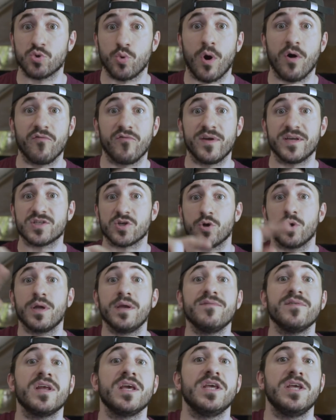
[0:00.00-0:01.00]
12 weeks, or
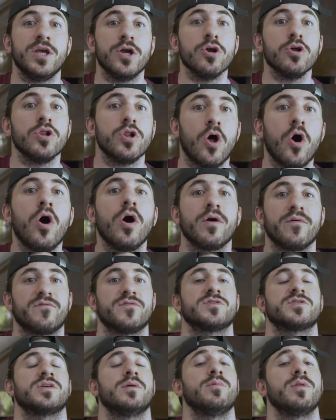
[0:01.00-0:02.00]
even a year long
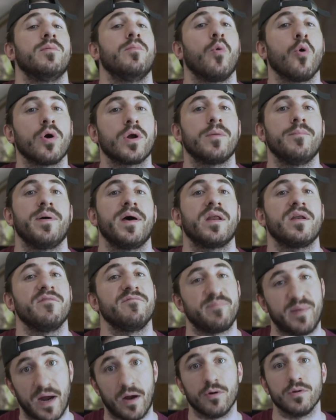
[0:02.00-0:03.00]
for some of the more
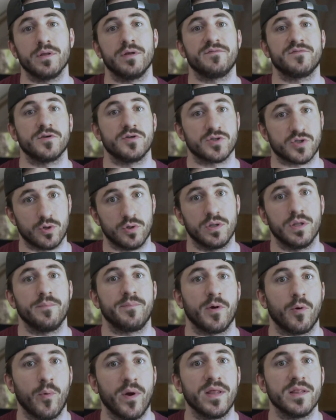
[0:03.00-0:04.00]
competitive powerlifters or
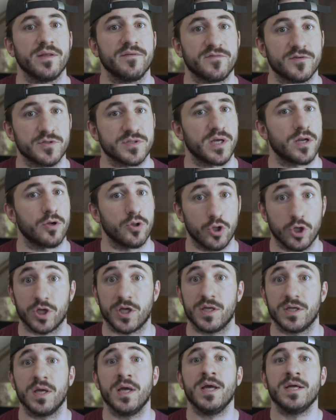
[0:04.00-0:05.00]
Olympic weightlifters that are
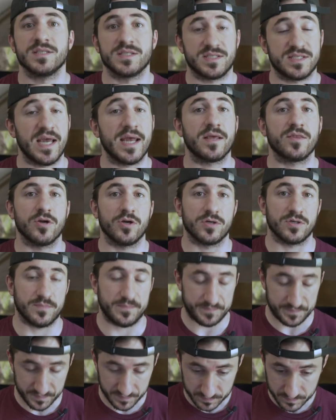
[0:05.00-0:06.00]
looking to take their
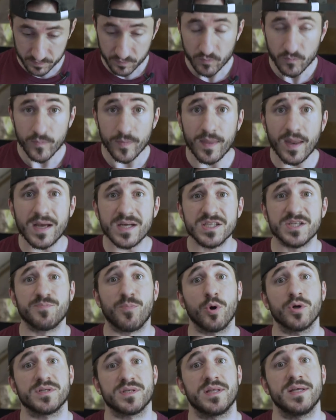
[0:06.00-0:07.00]

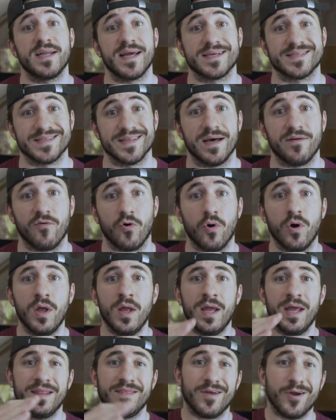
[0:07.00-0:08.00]
sport to the next level.
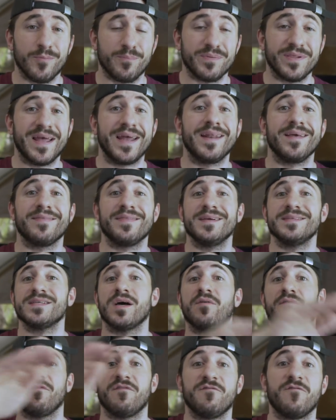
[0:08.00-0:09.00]
They're planning things
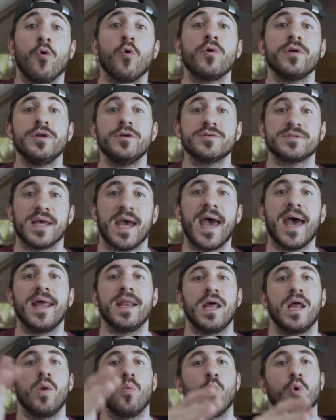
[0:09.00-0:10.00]
out four years
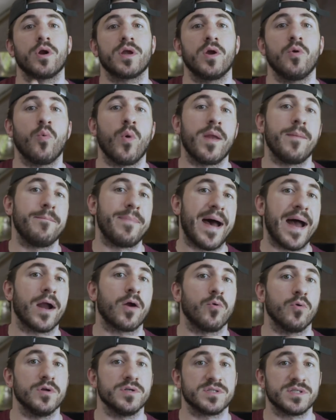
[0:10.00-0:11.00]
ahead and working way
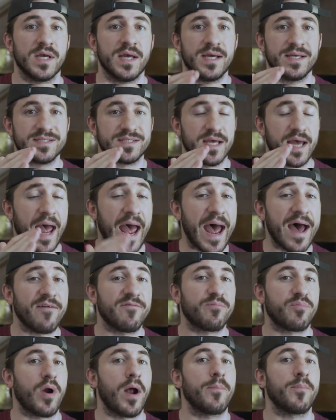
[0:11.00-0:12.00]
backwards to
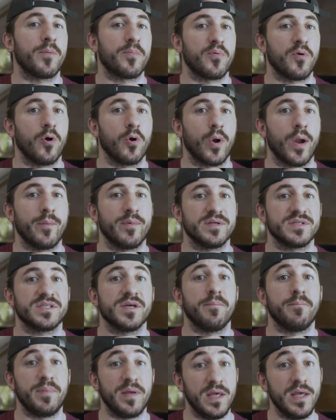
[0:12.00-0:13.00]
have proper programming
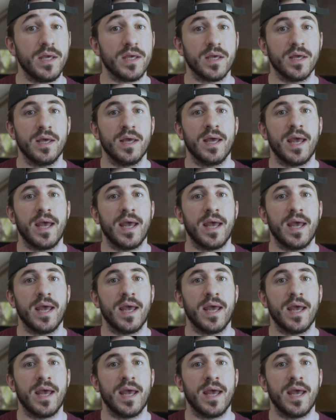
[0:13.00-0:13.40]
to peak